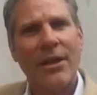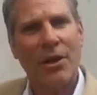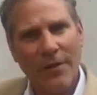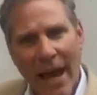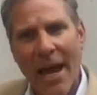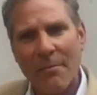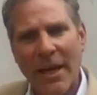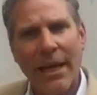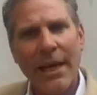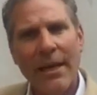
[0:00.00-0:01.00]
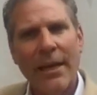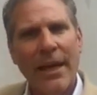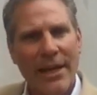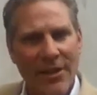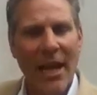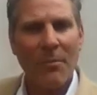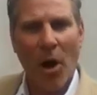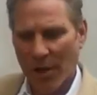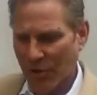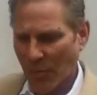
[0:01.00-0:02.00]
Could that be, is that
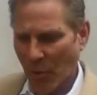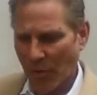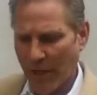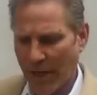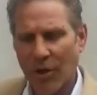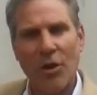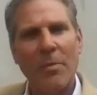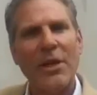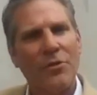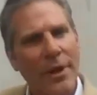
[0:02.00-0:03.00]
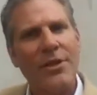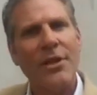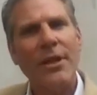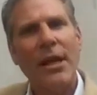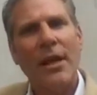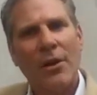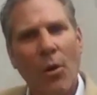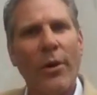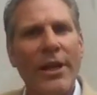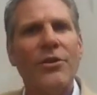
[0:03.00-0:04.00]
possible that it could be treason
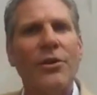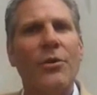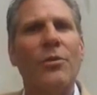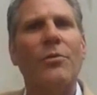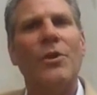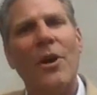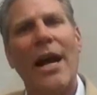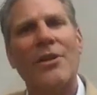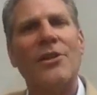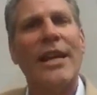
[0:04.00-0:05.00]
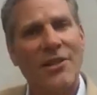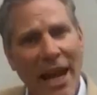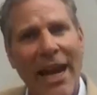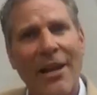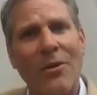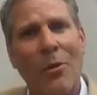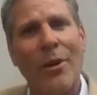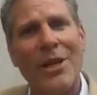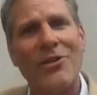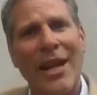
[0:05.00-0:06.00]
according to United States and
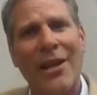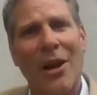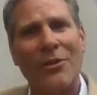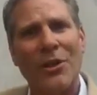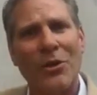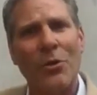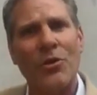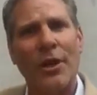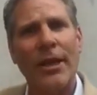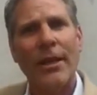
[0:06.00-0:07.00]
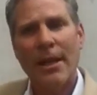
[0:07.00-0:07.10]
Oregon State Constitution?